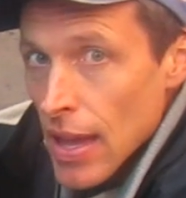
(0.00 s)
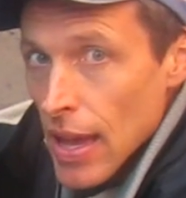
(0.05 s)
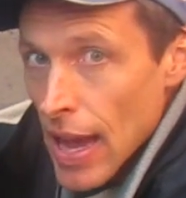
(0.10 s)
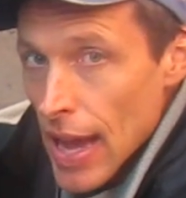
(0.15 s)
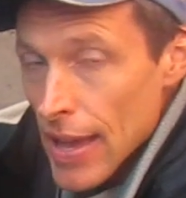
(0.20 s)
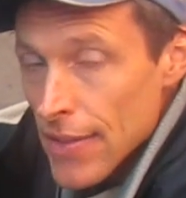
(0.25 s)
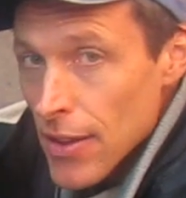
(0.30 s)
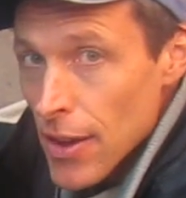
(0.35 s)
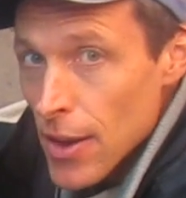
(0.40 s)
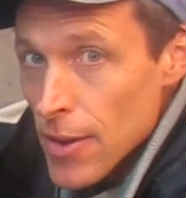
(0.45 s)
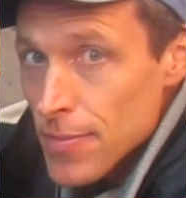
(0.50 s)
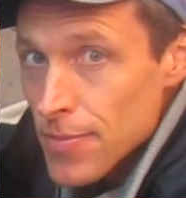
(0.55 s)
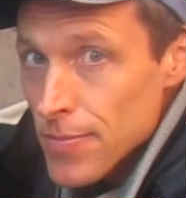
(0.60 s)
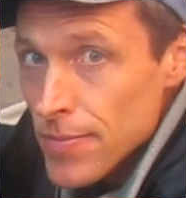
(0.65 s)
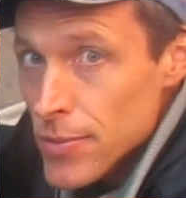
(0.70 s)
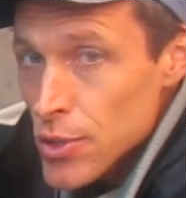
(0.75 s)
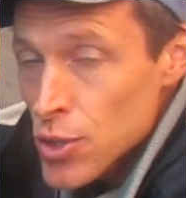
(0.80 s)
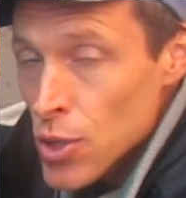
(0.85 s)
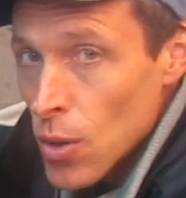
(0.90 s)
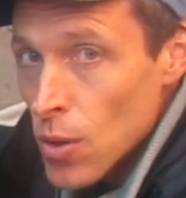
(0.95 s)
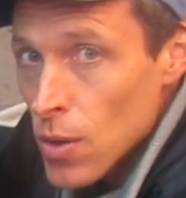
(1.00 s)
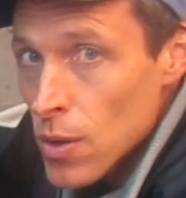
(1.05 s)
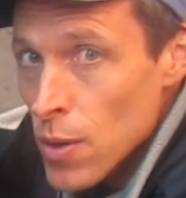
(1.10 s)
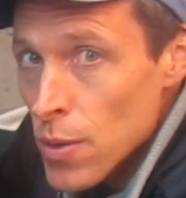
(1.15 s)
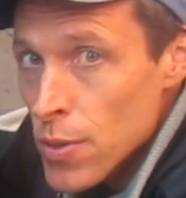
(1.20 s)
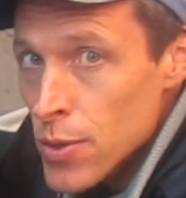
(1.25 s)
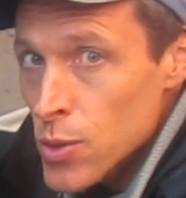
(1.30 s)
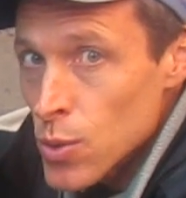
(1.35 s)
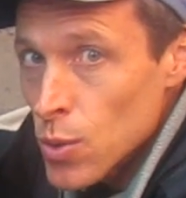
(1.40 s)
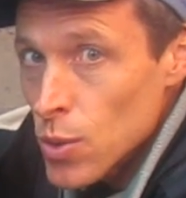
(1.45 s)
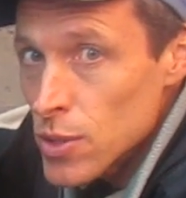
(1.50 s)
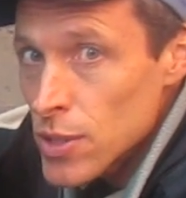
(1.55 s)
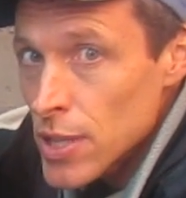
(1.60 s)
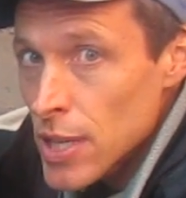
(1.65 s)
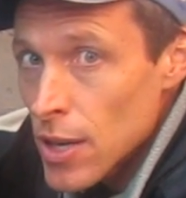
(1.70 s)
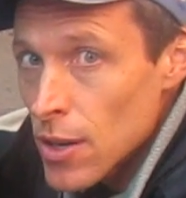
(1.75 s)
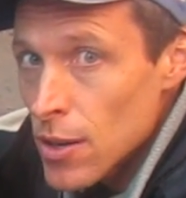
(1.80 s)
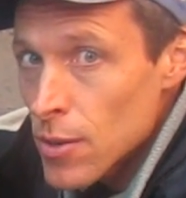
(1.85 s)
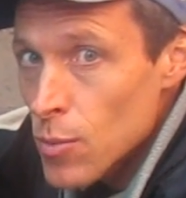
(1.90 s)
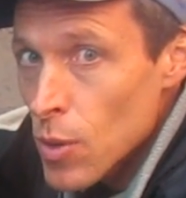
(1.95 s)
Hi there, Joel at Earth Tools
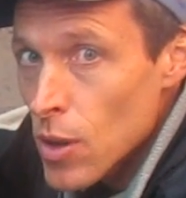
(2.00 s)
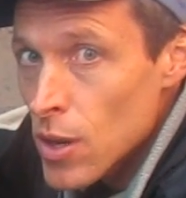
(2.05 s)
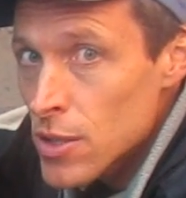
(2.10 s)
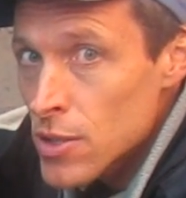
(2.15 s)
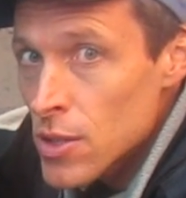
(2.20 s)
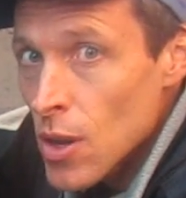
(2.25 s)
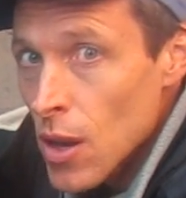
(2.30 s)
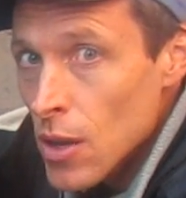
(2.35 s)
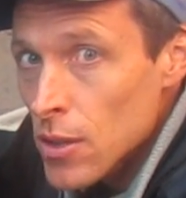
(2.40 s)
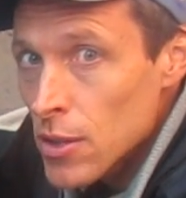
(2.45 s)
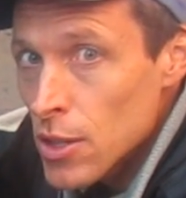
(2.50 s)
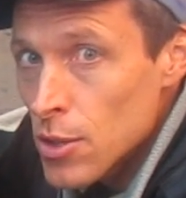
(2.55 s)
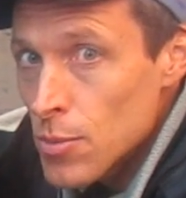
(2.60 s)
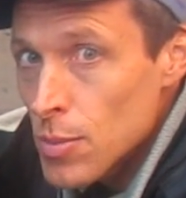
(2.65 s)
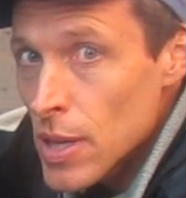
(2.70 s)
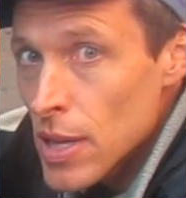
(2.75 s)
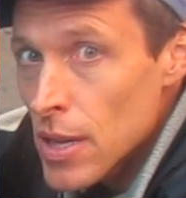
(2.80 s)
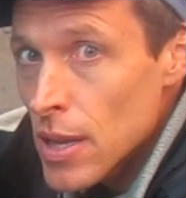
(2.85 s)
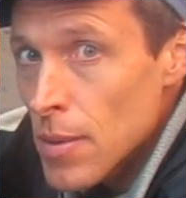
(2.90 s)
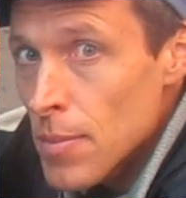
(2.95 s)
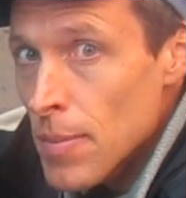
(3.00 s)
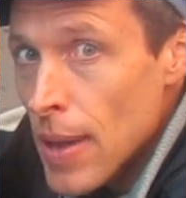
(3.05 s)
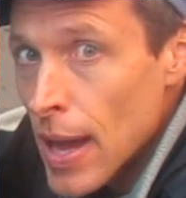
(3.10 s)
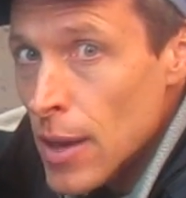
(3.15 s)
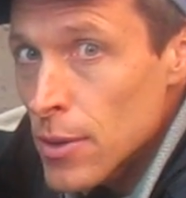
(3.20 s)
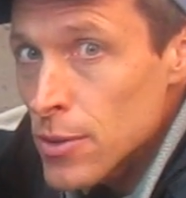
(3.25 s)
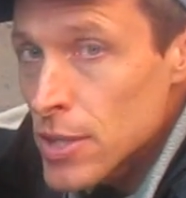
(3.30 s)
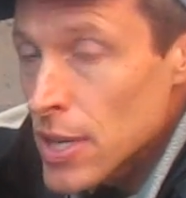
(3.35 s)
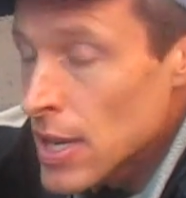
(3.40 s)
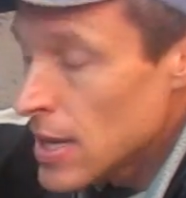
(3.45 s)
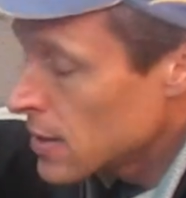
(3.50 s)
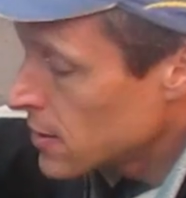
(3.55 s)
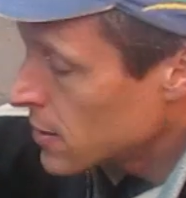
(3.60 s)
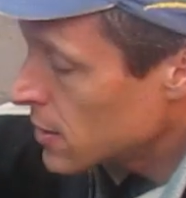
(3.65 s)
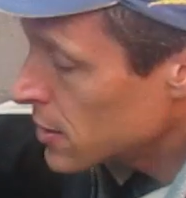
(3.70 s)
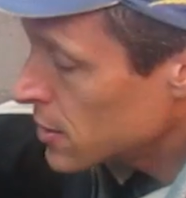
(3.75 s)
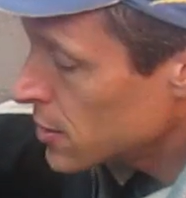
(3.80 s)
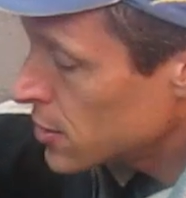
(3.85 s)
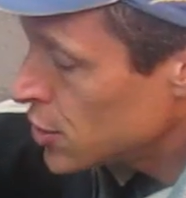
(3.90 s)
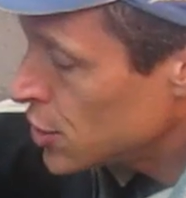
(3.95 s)
here, and we're going to talk a little bit about
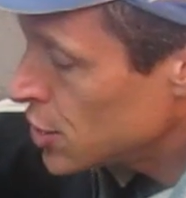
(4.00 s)
the